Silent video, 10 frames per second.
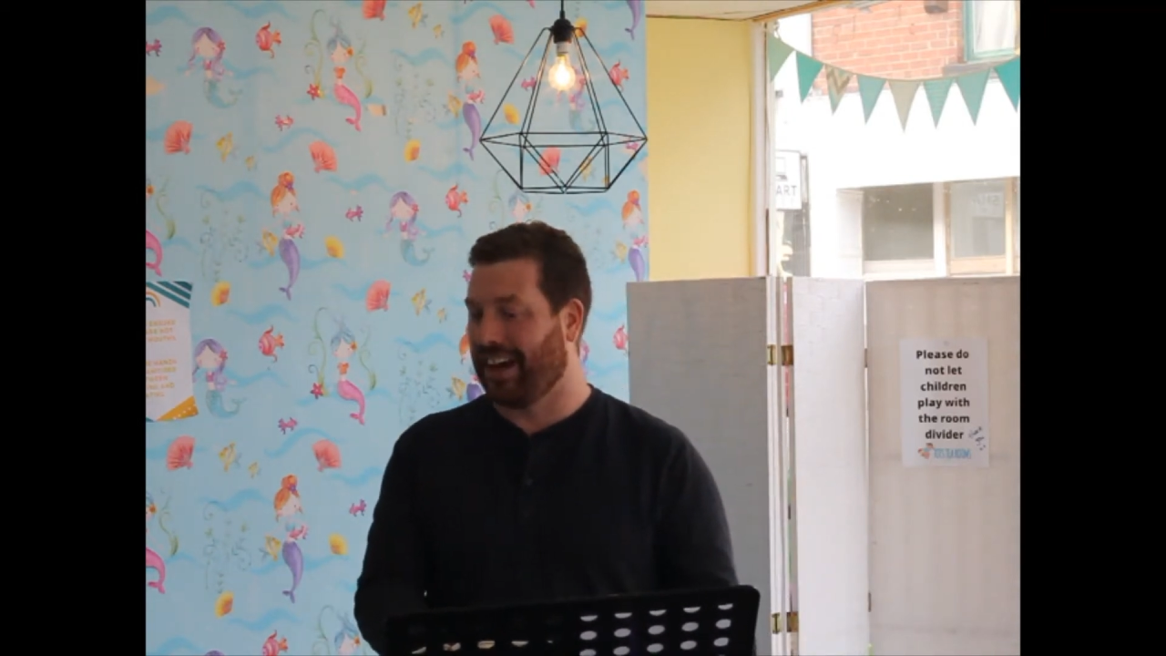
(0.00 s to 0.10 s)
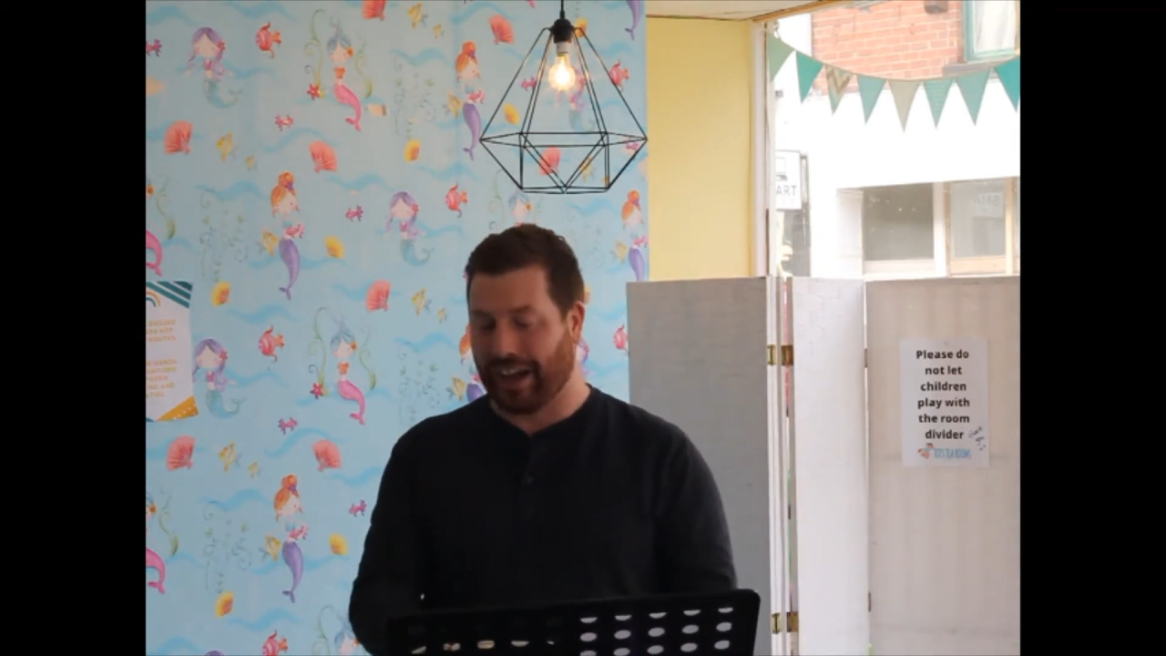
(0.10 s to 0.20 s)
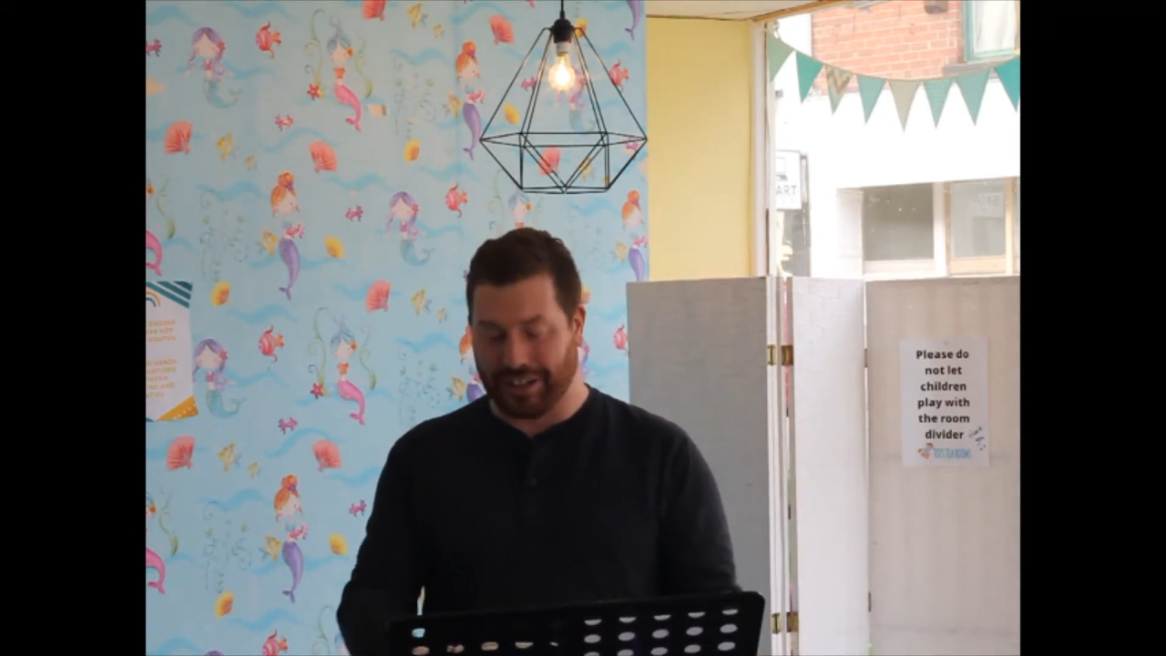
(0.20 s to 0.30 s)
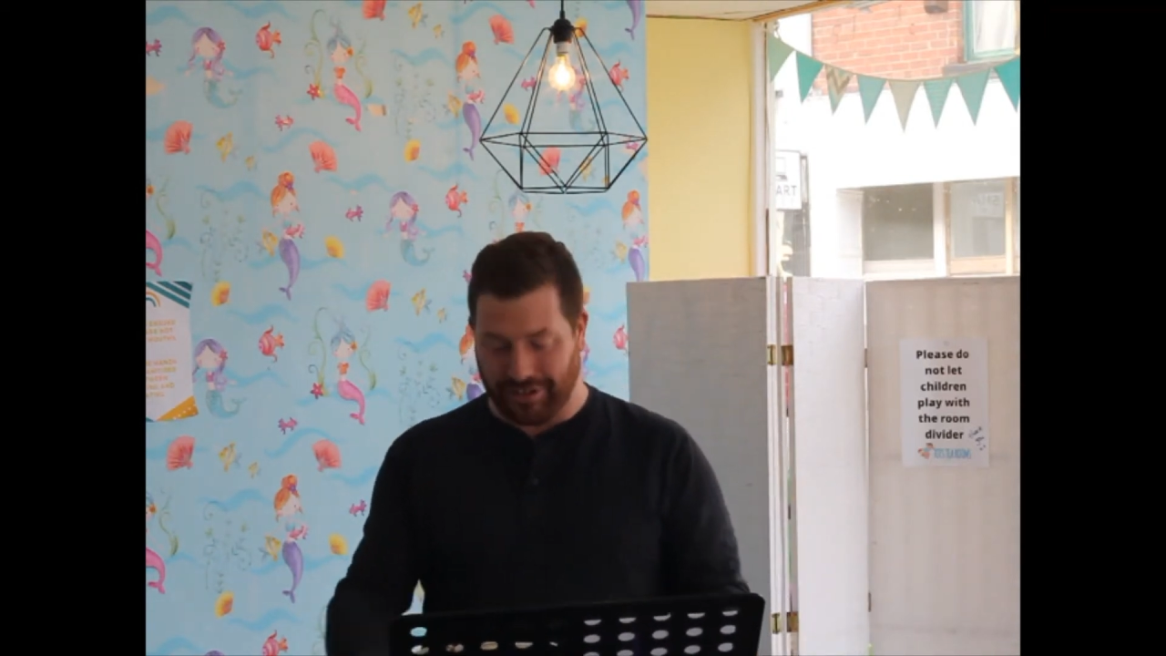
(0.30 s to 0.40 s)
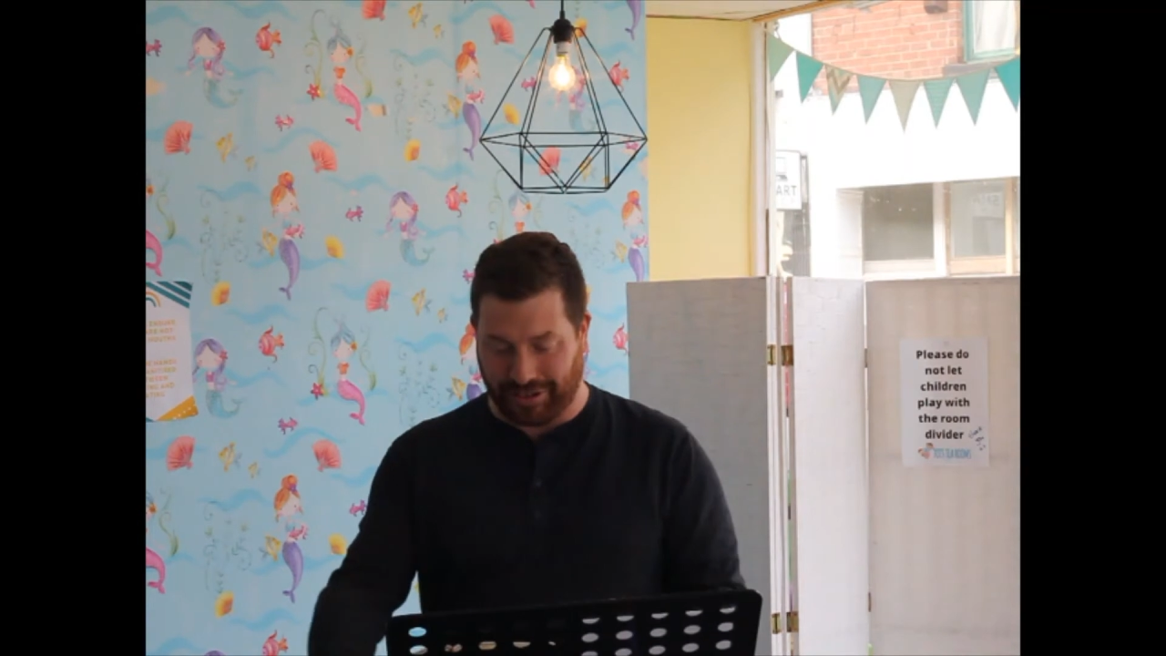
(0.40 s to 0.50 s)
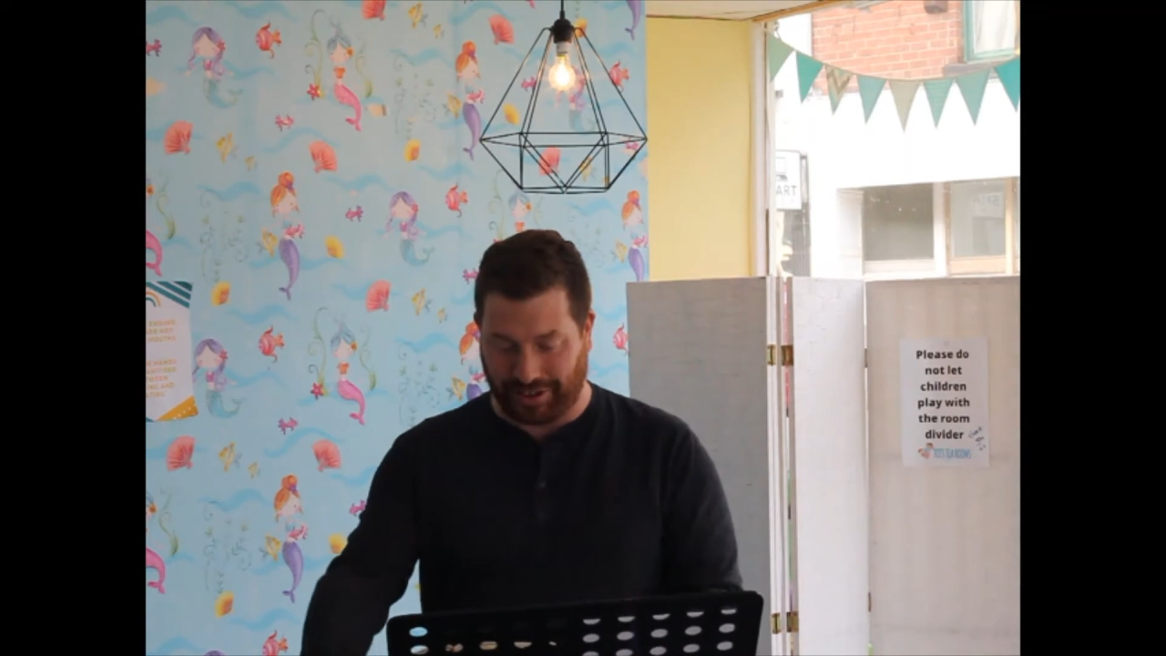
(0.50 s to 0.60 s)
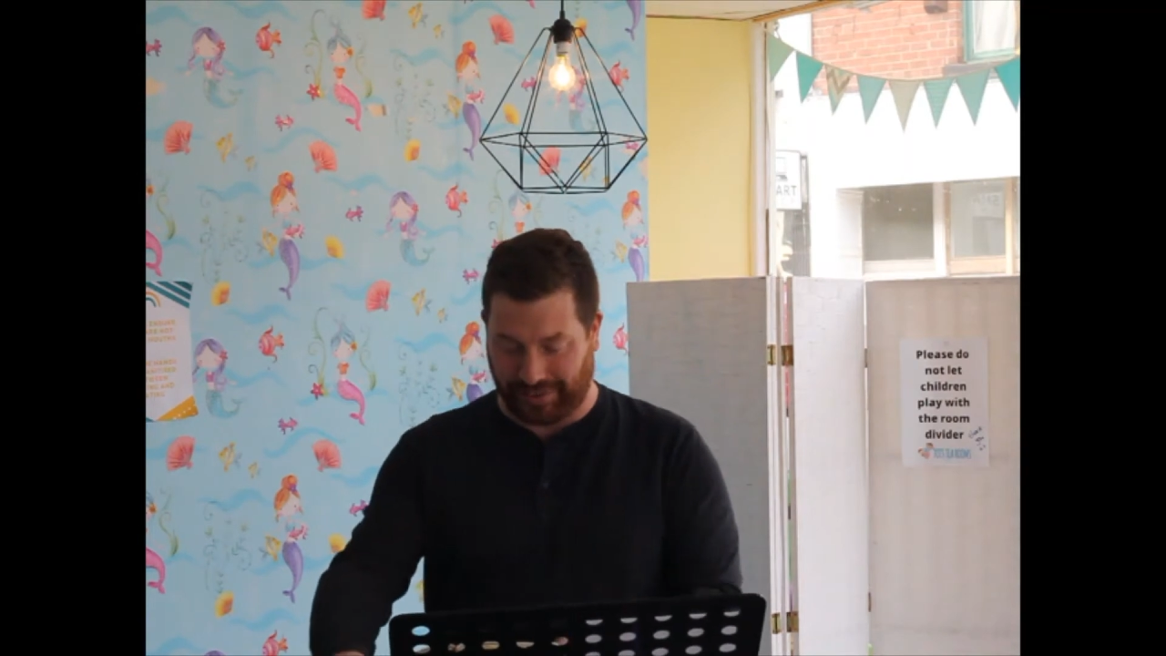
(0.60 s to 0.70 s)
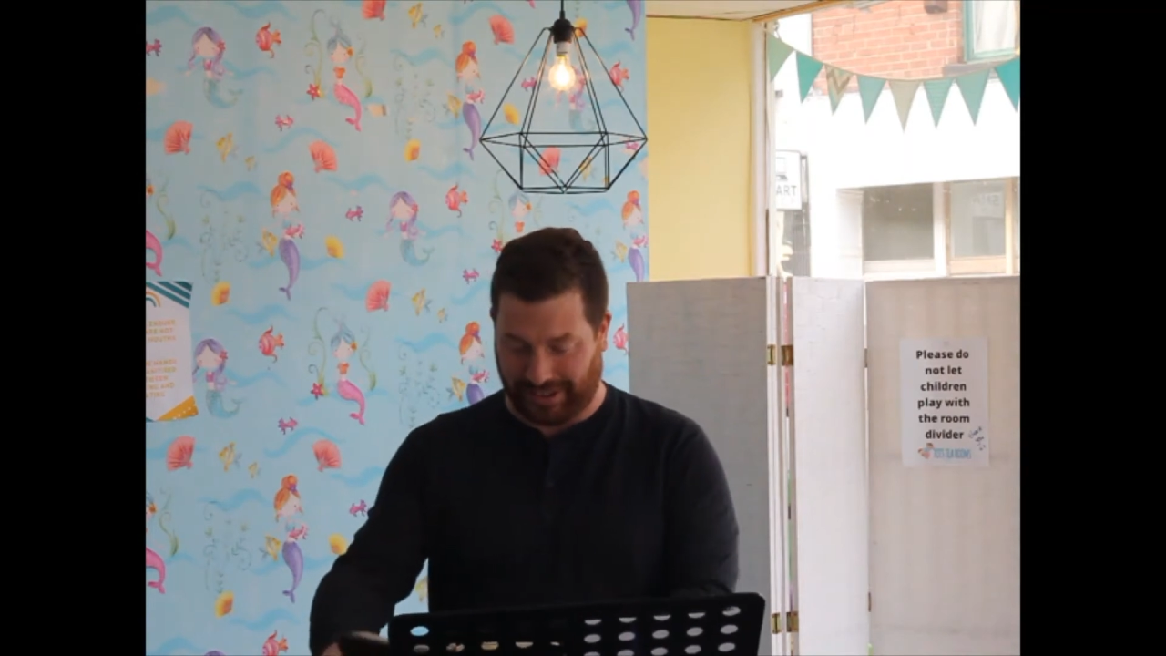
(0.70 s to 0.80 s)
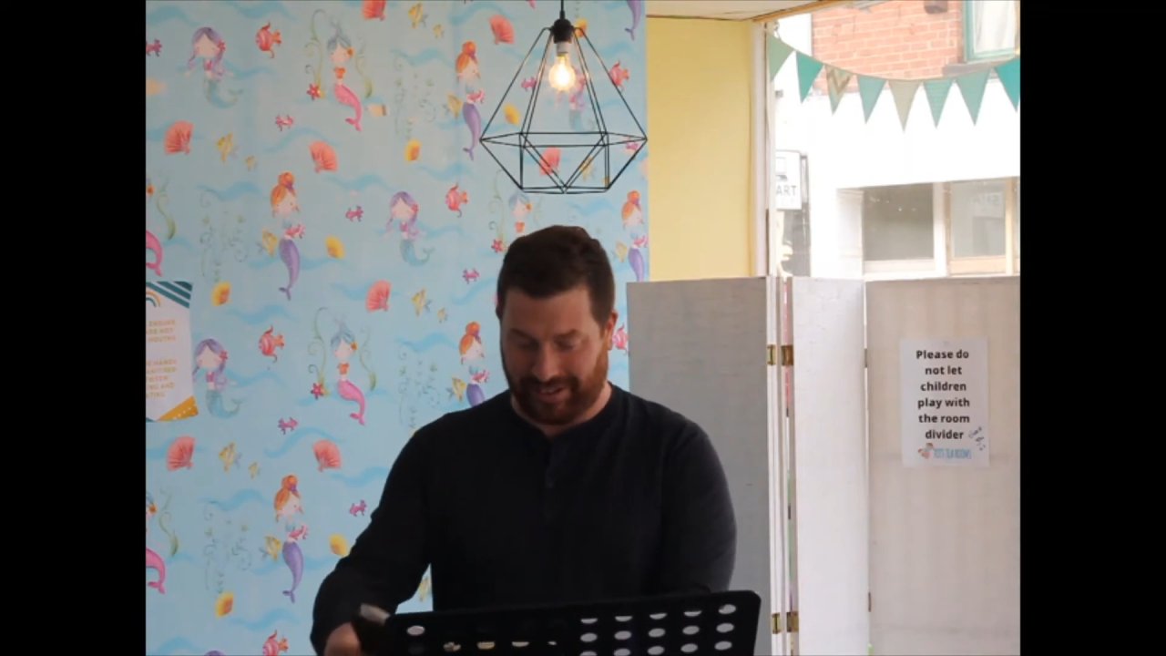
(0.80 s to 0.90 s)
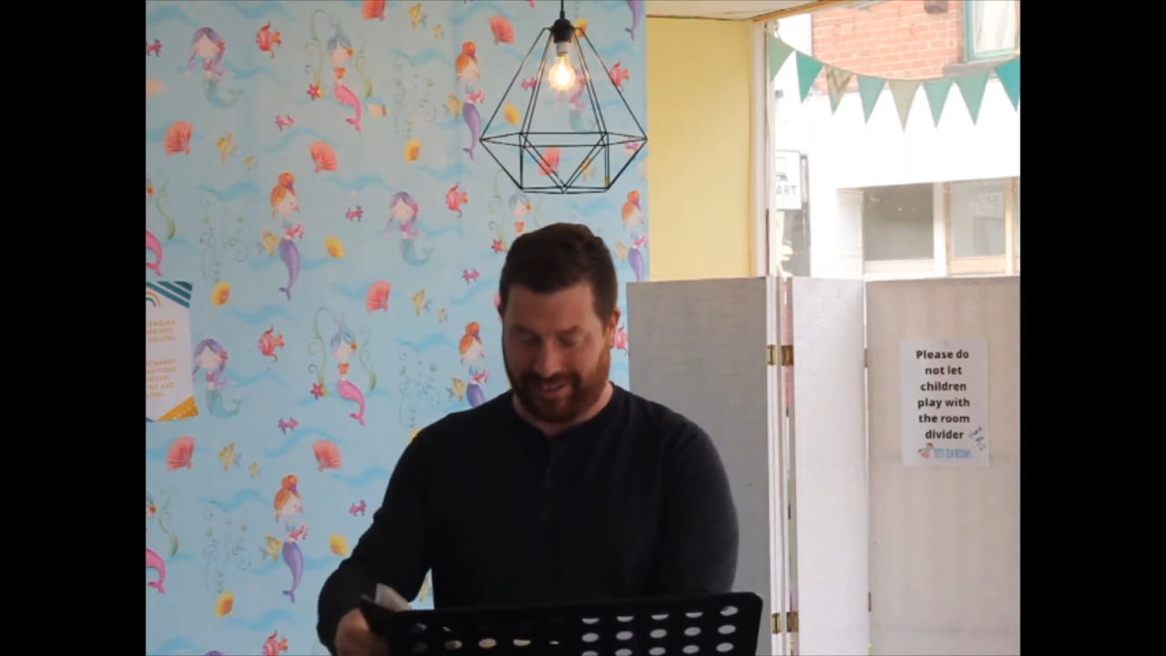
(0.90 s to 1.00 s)
A new
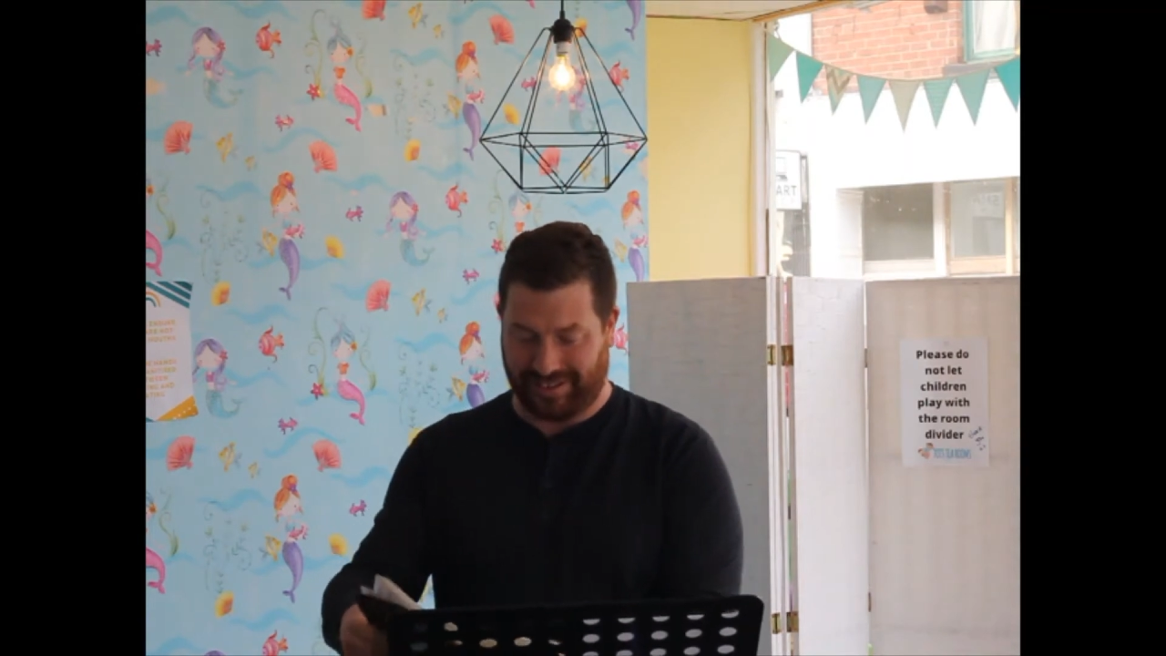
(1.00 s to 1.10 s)
covenant